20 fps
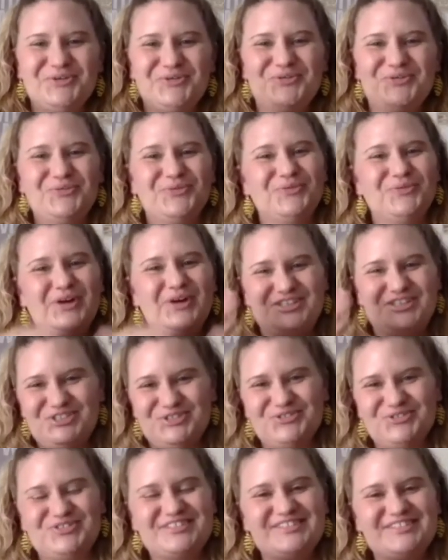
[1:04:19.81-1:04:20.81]
What you
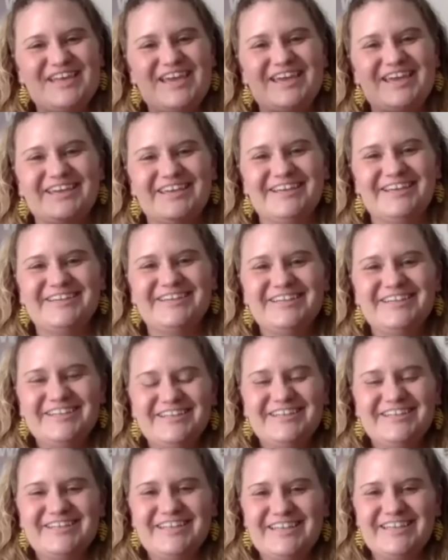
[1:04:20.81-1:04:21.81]
say
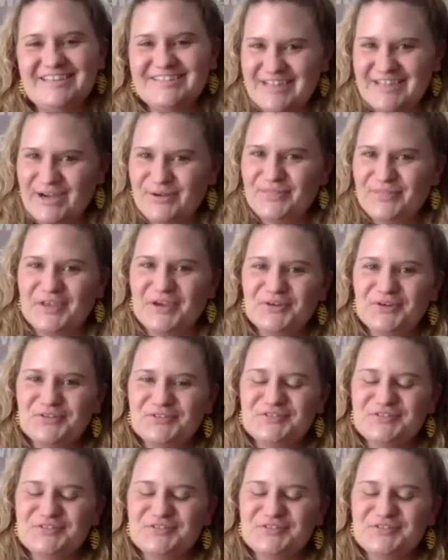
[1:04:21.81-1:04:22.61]
is out there.